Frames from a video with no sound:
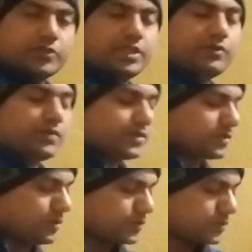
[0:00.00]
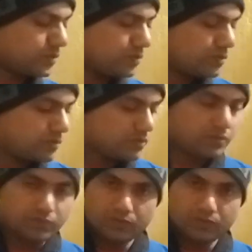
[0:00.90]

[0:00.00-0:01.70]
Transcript: trade unions also